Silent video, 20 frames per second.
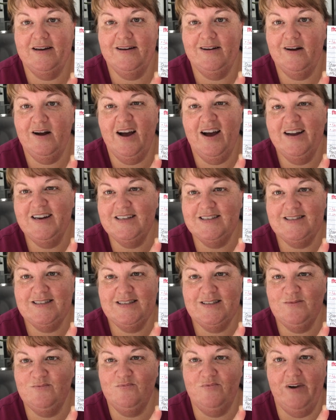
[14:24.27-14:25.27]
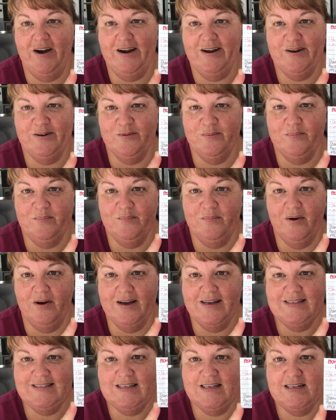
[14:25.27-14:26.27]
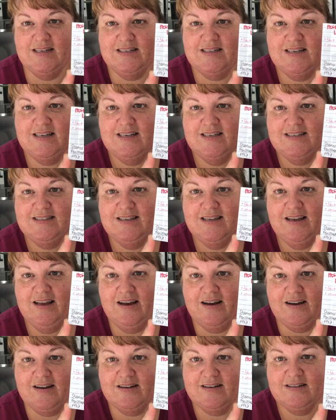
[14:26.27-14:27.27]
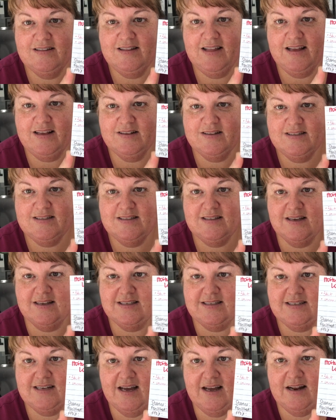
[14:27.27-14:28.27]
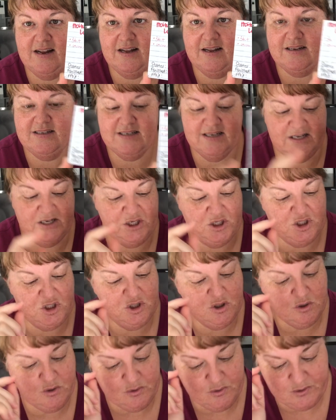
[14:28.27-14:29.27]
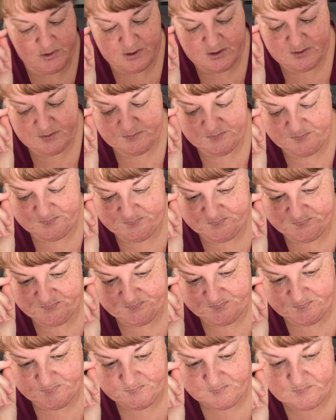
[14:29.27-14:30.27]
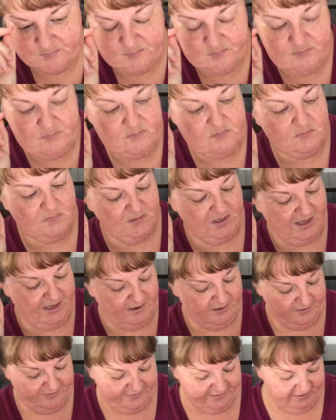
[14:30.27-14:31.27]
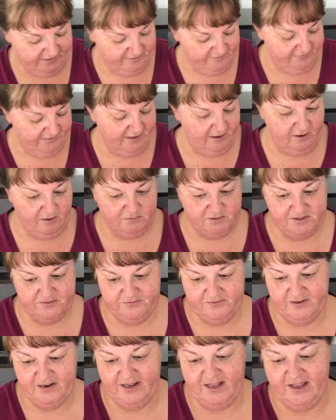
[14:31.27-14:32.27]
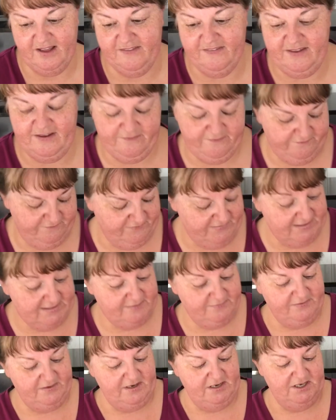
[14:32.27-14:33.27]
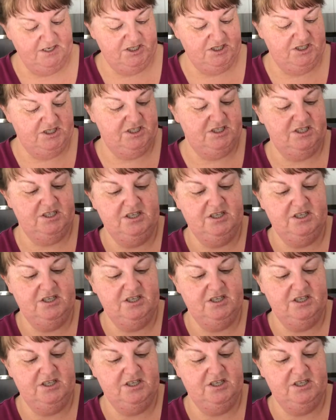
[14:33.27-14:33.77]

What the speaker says: I just randomise it. So yeah, I started in June, and I think that I'll definitely get this finished.